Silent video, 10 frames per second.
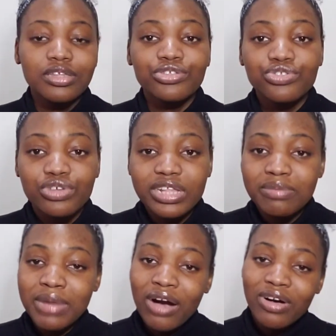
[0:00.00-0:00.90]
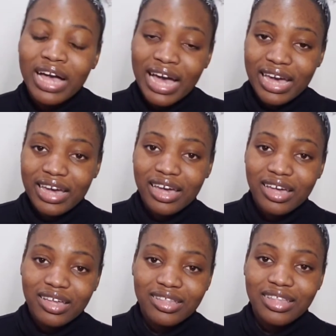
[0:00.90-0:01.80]
the Julie Mao
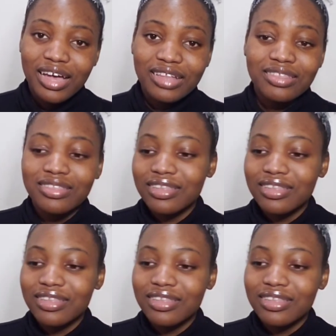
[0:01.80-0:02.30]
guy that